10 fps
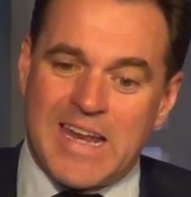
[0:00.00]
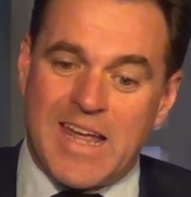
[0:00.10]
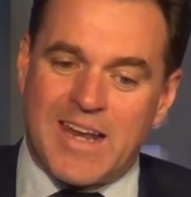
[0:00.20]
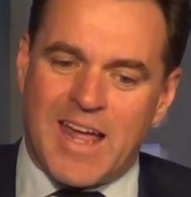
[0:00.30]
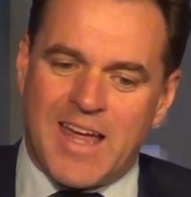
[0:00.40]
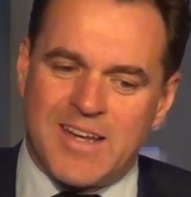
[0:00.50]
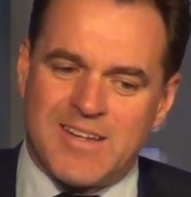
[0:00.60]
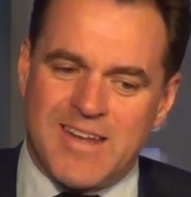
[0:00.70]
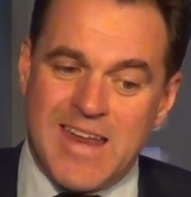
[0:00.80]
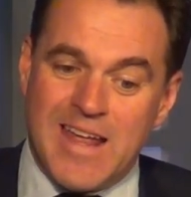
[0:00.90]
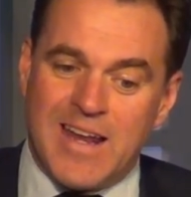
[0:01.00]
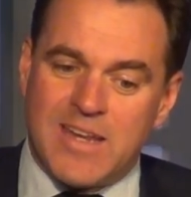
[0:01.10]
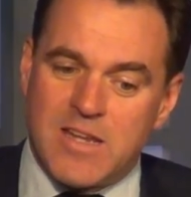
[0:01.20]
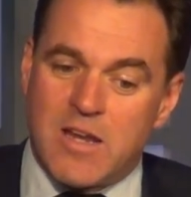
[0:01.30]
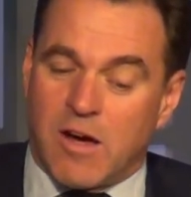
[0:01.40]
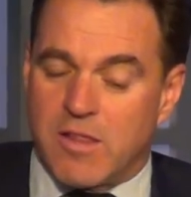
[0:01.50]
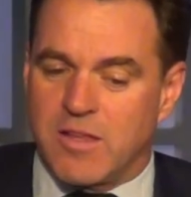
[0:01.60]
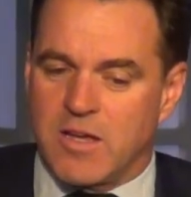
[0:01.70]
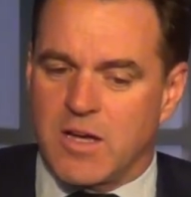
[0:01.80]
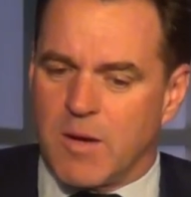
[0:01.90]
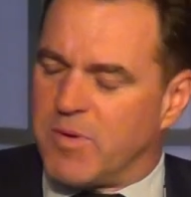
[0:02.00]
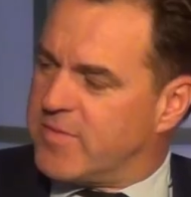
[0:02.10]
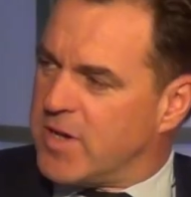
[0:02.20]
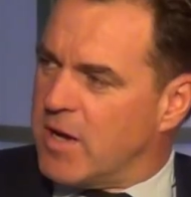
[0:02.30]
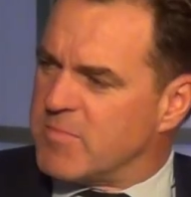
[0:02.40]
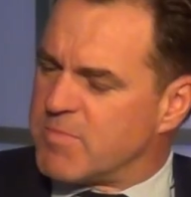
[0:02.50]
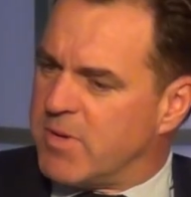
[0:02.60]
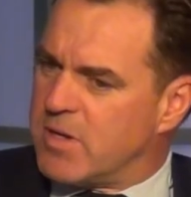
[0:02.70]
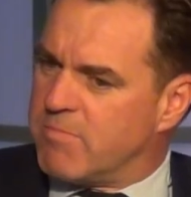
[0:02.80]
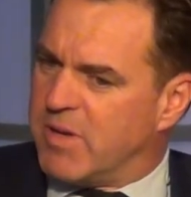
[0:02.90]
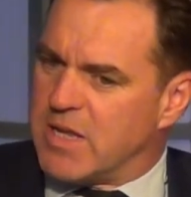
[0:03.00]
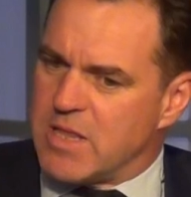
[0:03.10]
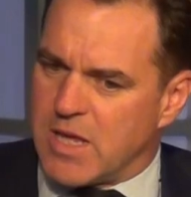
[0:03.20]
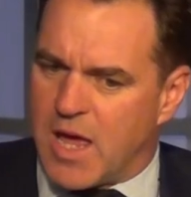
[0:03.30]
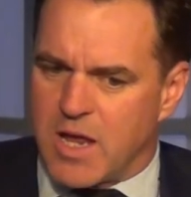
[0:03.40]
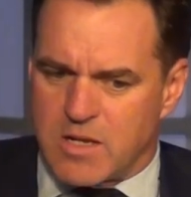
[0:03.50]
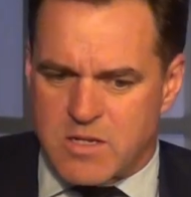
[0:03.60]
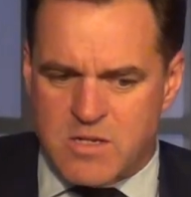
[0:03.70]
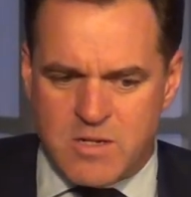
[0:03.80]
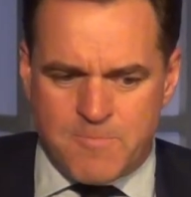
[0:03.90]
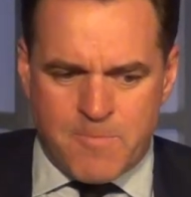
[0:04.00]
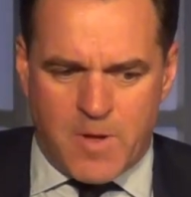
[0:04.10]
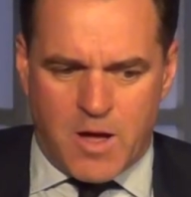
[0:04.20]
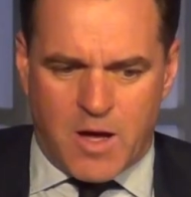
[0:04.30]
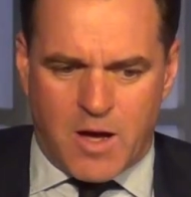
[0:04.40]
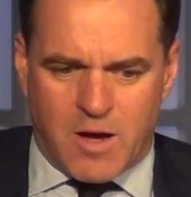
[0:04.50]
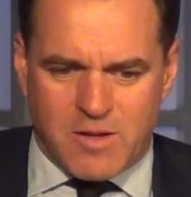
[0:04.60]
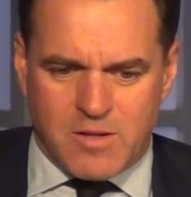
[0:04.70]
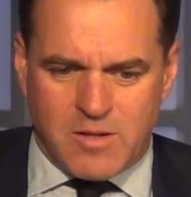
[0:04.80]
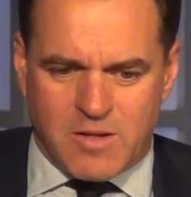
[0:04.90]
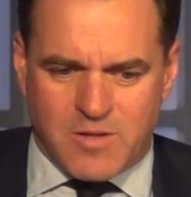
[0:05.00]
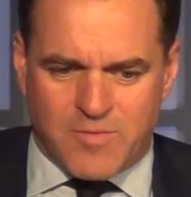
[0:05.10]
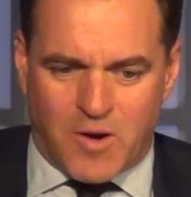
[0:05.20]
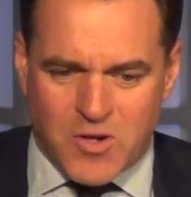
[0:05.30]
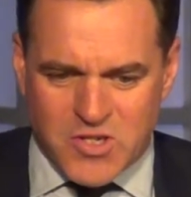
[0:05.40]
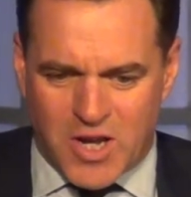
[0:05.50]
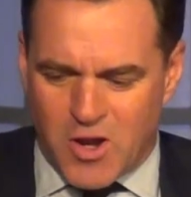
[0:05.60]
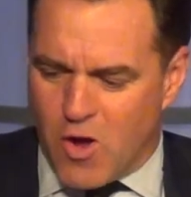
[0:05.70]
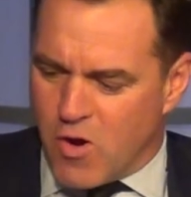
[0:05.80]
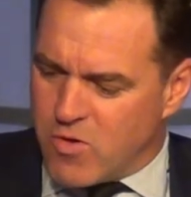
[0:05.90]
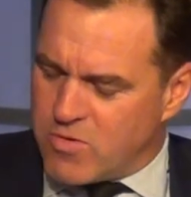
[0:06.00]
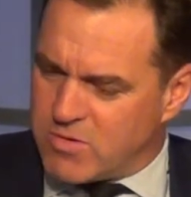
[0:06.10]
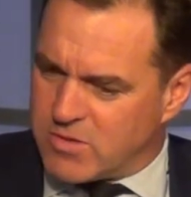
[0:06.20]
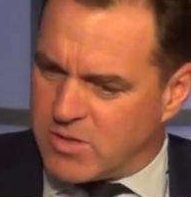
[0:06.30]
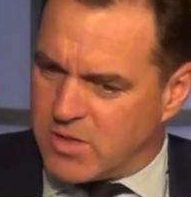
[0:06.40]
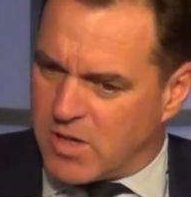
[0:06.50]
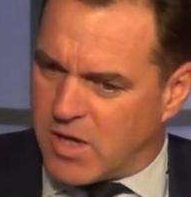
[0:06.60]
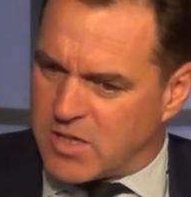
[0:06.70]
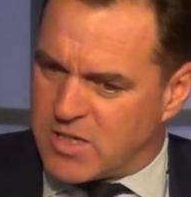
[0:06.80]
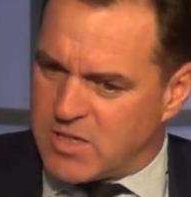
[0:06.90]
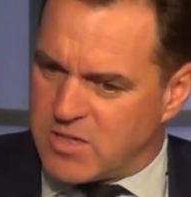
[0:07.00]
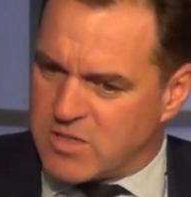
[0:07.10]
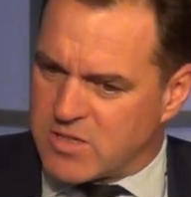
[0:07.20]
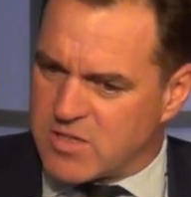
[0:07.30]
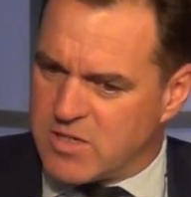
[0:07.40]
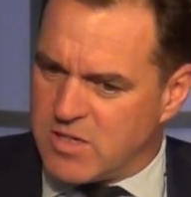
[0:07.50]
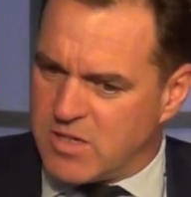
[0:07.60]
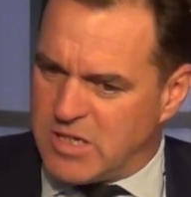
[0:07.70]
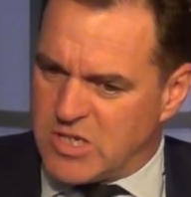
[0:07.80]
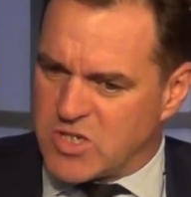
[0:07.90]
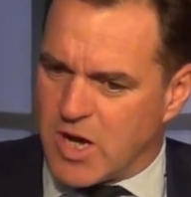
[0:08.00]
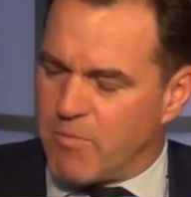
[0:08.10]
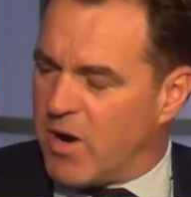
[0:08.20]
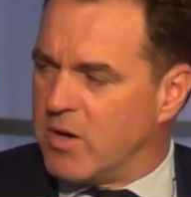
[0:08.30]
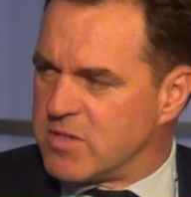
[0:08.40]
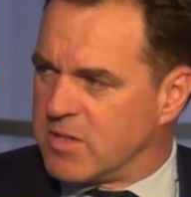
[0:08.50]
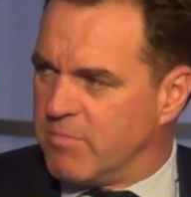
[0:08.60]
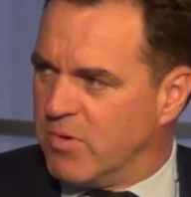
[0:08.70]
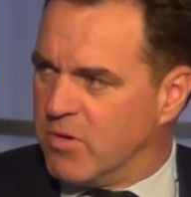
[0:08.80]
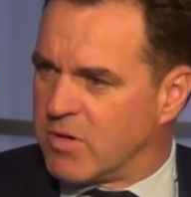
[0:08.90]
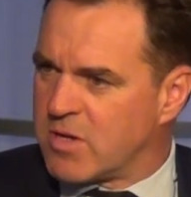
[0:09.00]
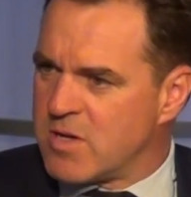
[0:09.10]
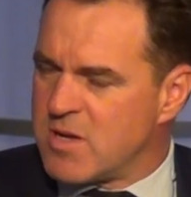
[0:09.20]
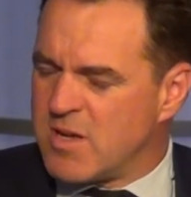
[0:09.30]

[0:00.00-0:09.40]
it, it, nearly did, I think, a couple of times, but, mm-hmm. but in the end, uh, as far as I know, uh, he's, he's come round to the book.